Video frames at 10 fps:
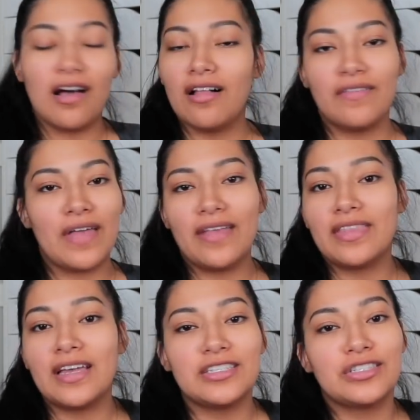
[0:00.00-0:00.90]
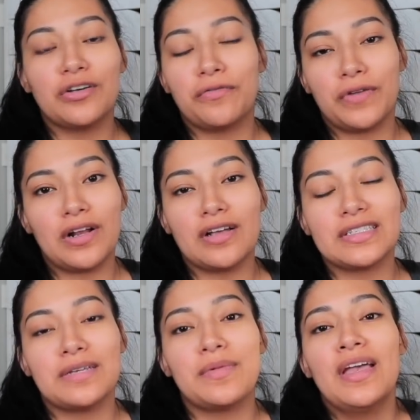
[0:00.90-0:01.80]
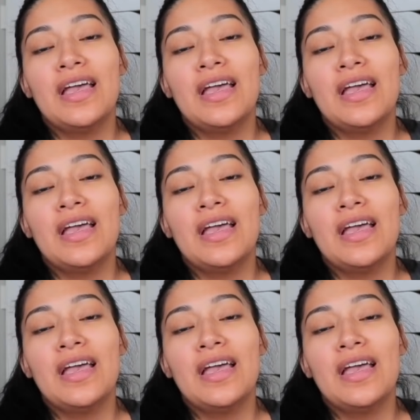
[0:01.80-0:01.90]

all of that. That is so freaking awesome.